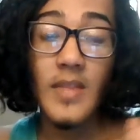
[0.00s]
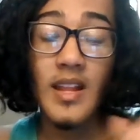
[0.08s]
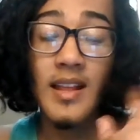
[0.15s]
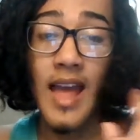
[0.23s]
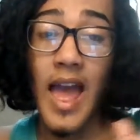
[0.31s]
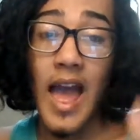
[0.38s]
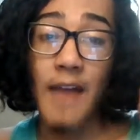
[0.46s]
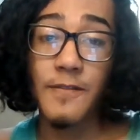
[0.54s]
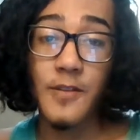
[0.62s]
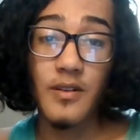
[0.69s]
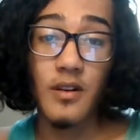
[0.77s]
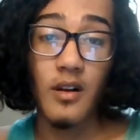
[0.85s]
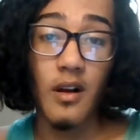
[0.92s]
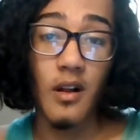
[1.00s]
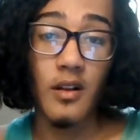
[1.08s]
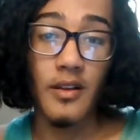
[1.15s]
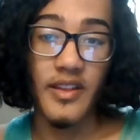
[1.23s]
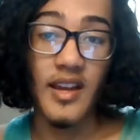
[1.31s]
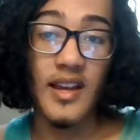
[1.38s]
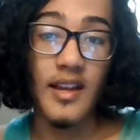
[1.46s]
after all of
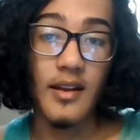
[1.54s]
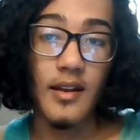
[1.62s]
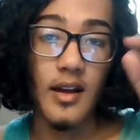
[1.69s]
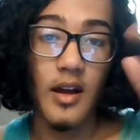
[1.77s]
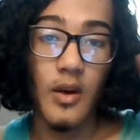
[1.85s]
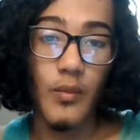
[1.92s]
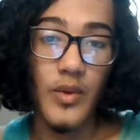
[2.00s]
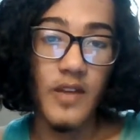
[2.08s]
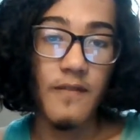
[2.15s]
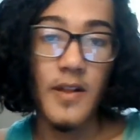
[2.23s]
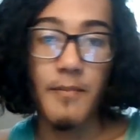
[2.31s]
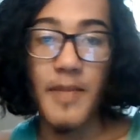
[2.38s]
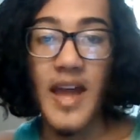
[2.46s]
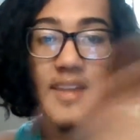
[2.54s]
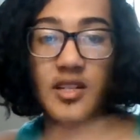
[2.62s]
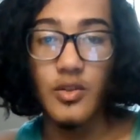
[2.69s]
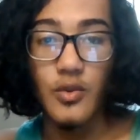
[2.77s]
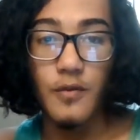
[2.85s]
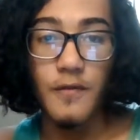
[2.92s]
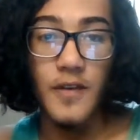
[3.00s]
that, we flip back to
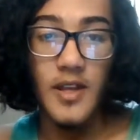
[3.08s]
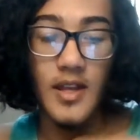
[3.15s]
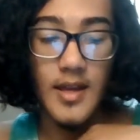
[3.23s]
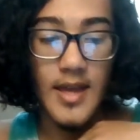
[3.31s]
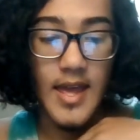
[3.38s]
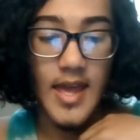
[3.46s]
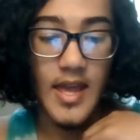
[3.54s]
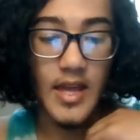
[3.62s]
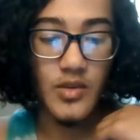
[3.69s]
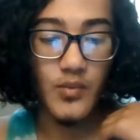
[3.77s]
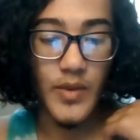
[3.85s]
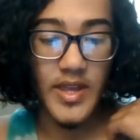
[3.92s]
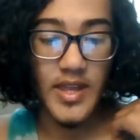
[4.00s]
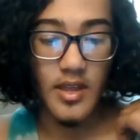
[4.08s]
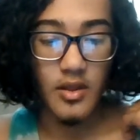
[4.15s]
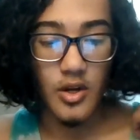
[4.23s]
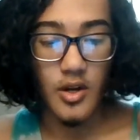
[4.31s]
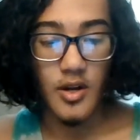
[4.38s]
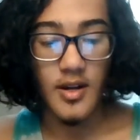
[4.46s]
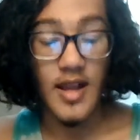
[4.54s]
Luffy and we learn.